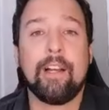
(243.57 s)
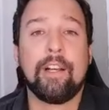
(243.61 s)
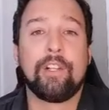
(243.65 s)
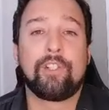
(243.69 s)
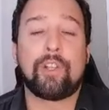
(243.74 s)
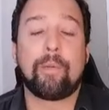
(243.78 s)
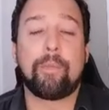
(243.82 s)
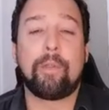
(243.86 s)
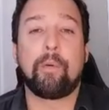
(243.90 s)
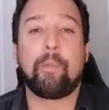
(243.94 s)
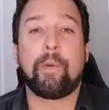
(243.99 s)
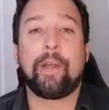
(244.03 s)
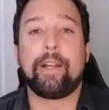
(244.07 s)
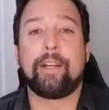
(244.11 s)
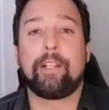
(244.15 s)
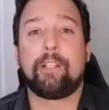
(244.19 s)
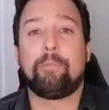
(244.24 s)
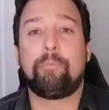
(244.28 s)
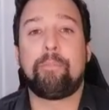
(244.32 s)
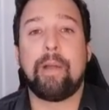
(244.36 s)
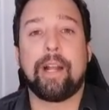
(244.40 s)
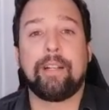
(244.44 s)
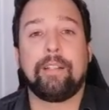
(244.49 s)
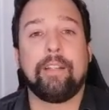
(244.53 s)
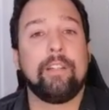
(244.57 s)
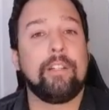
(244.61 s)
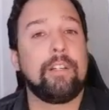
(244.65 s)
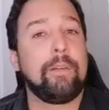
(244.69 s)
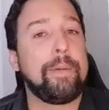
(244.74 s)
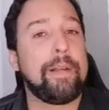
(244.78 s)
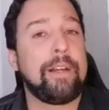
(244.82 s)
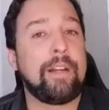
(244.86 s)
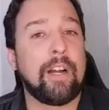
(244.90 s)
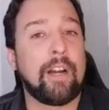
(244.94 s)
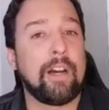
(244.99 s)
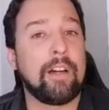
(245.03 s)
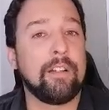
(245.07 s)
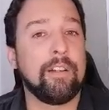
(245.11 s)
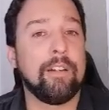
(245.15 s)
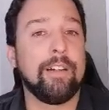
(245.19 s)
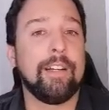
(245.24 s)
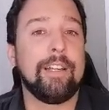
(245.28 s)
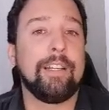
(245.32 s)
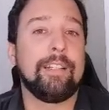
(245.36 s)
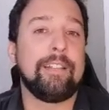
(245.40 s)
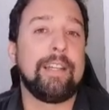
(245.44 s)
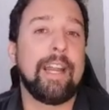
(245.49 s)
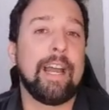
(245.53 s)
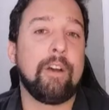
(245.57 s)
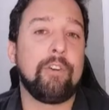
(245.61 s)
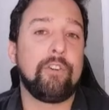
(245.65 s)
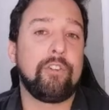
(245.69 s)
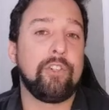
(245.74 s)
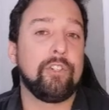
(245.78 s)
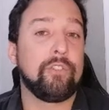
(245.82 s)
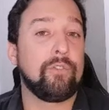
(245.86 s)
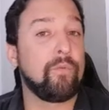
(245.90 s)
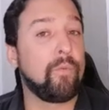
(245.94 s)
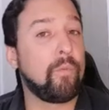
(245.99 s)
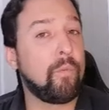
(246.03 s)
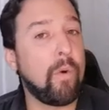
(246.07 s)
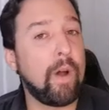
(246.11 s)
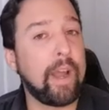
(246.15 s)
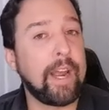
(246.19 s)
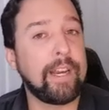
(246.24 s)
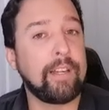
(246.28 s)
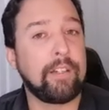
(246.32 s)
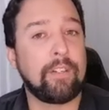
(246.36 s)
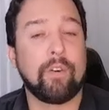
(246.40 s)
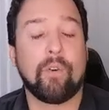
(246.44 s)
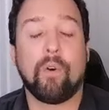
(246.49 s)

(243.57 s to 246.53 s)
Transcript: something we expected to be colored is now just white